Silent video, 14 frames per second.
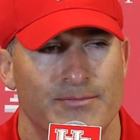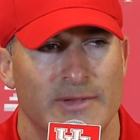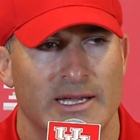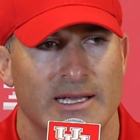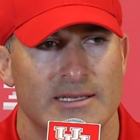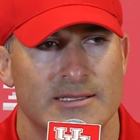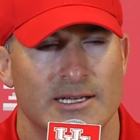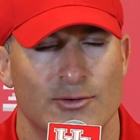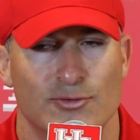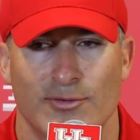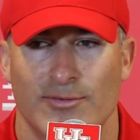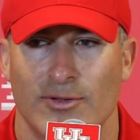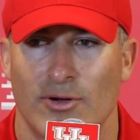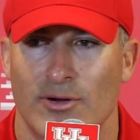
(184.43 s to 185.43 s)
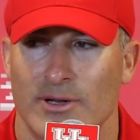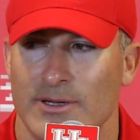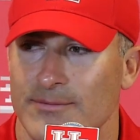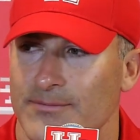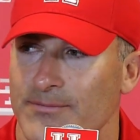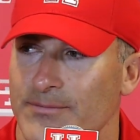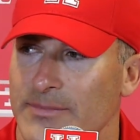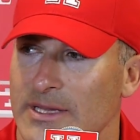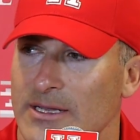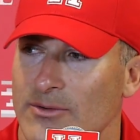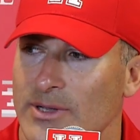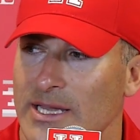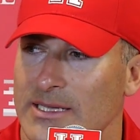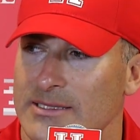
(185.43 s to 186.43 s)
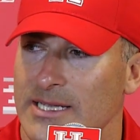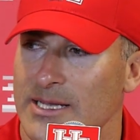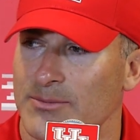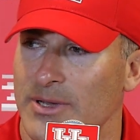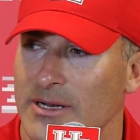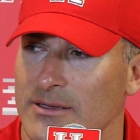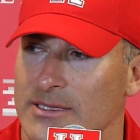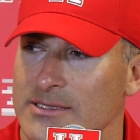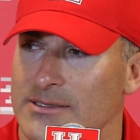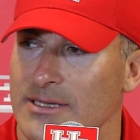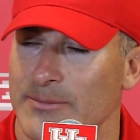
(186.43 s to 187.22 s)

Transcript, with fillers: against Central Florida, uh, we had 10 penalties,